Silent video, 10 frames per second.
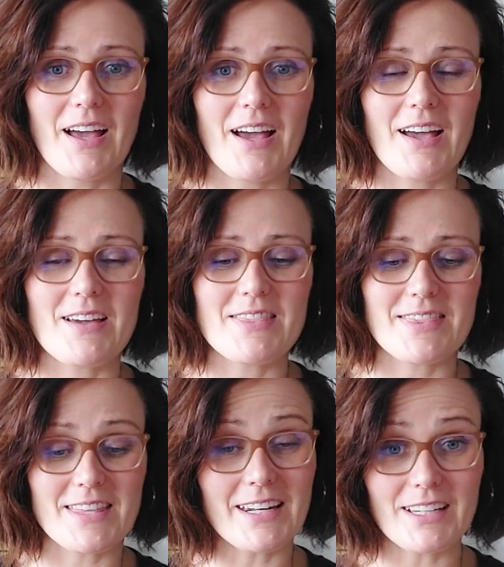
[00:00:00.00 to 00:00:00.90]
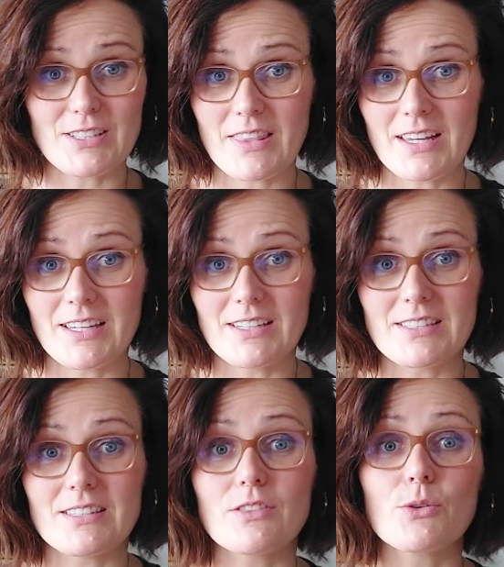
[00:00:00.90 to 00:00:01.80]
The next thing
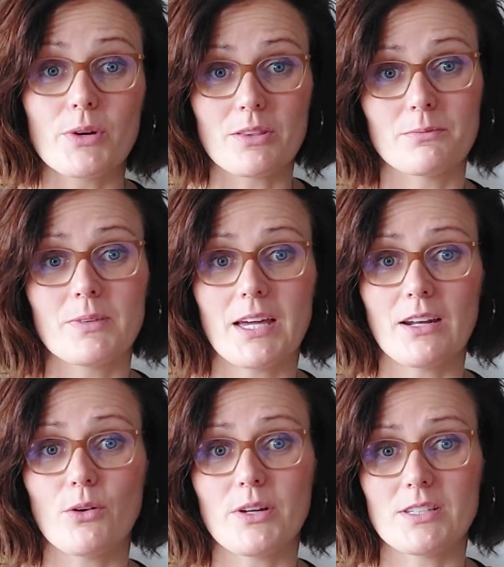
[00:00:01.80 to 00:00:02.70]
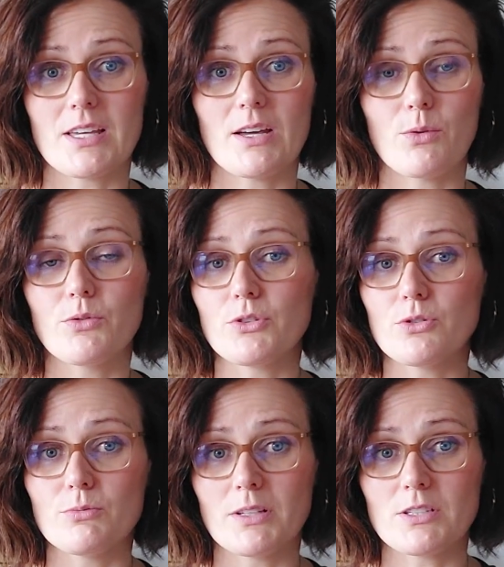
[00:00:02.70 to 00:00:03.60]
is the rhythm. And I already said, if you
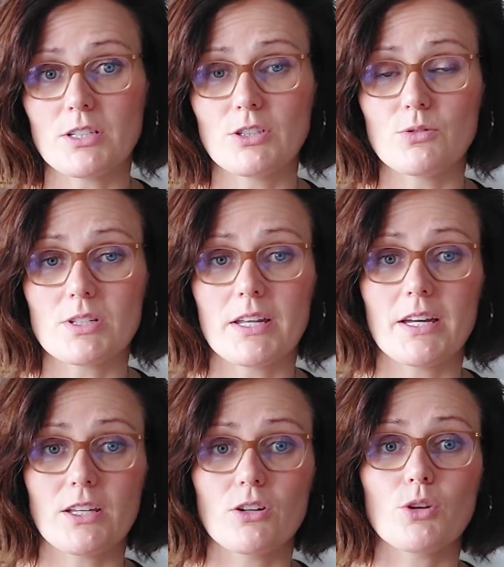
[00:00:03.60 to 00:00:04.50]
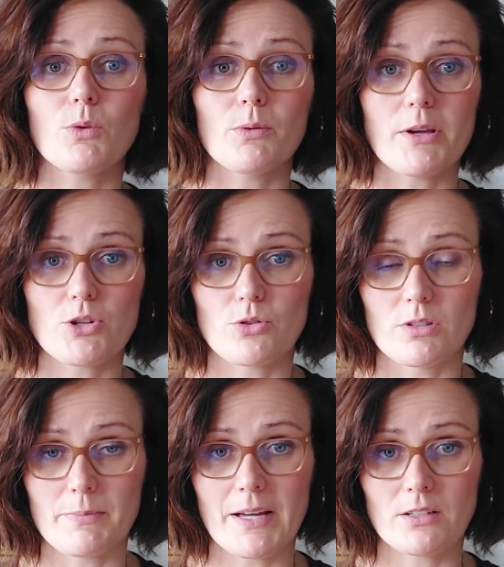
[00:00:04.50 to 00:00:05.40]
do a monthly newsletter, you want to make
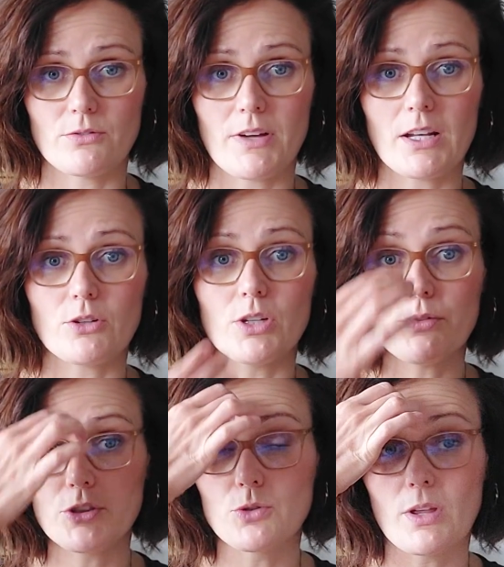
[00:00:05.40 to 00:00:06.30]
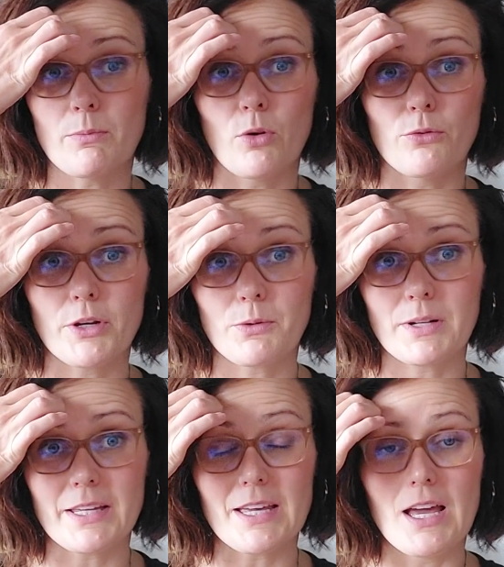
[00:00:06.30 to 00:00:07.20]
sure it's packed with value. If you do them more
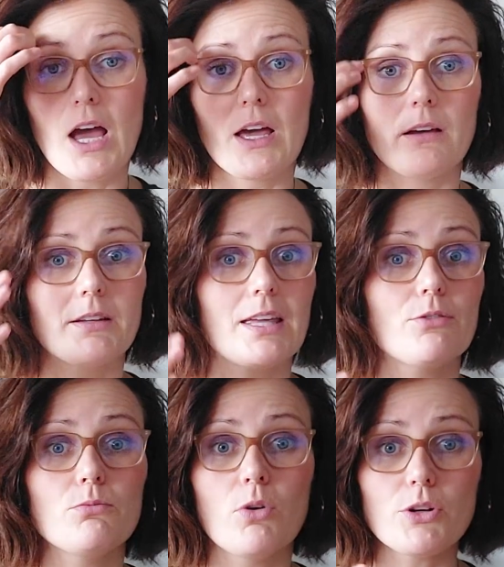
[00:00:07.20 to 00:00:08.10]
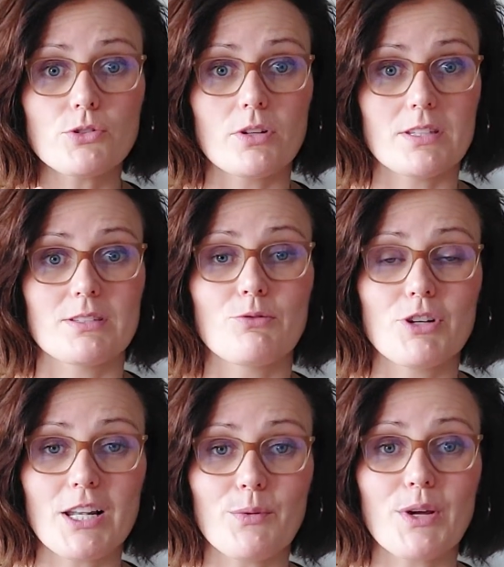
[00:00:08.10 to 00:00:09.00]
frequently, even more so, it's
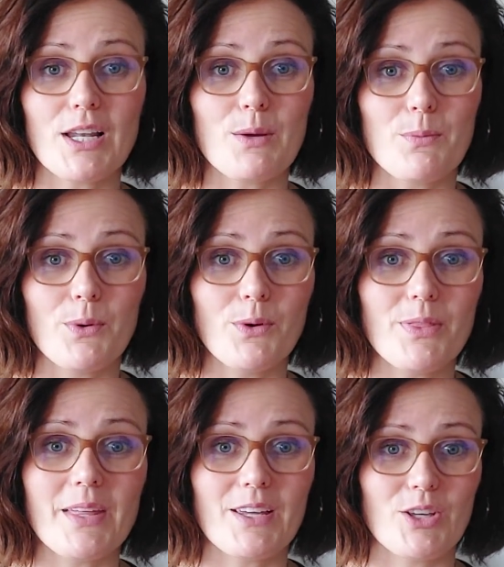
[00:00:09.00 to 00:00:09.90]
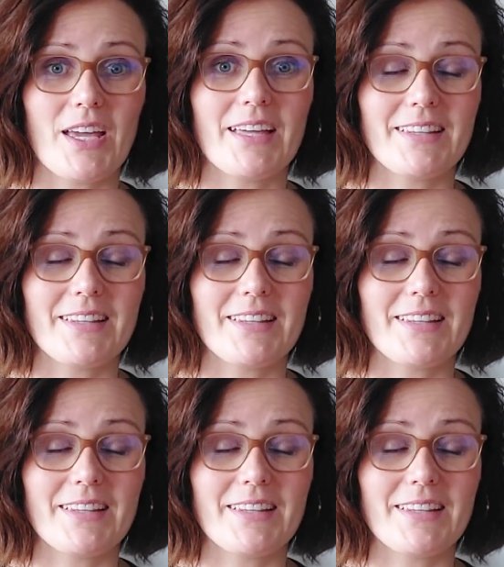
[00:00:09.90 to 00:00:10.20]
really, really important that